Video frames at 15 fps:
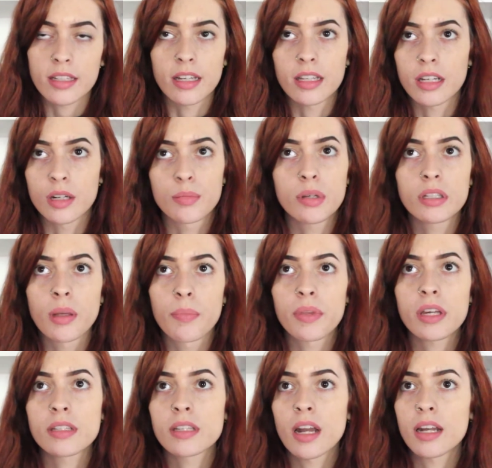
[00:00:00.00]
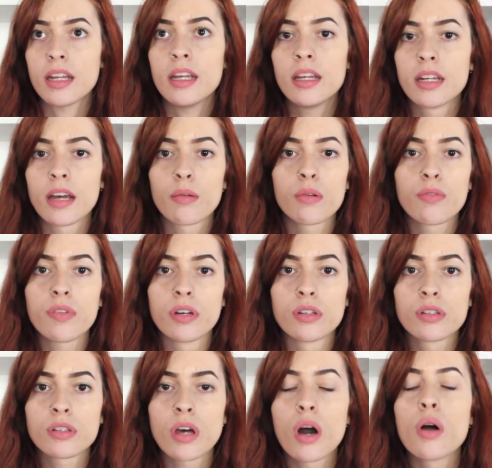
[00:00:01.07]
Like, there'd be some things that I'd eat and I would feel
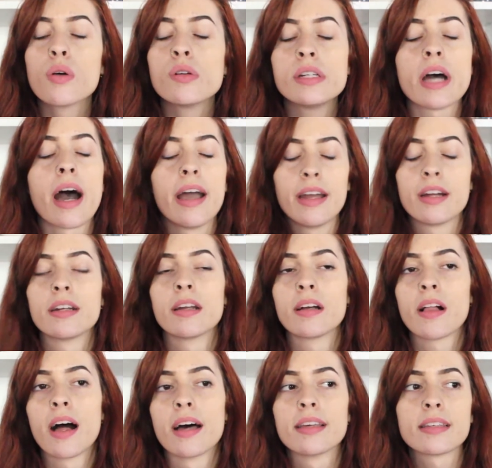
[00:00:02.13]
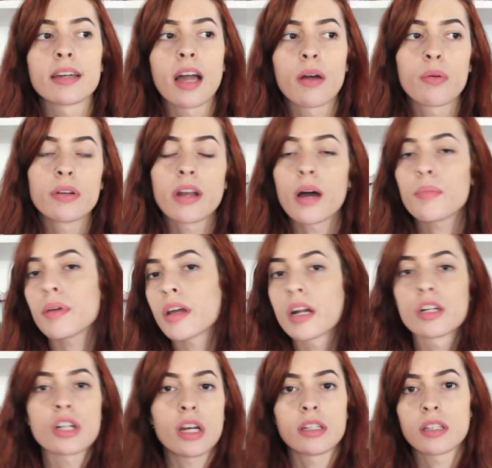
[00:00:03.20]
so tired in class, like I would not be
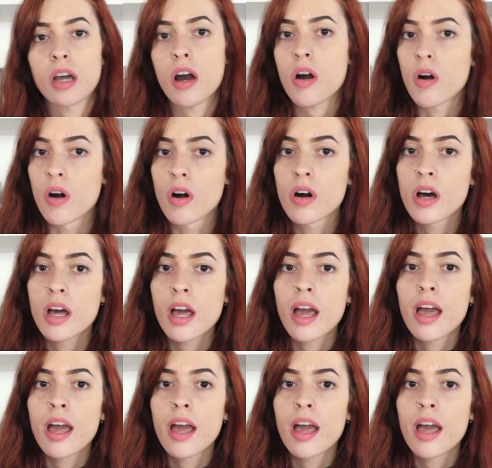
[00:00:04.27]
energized at all,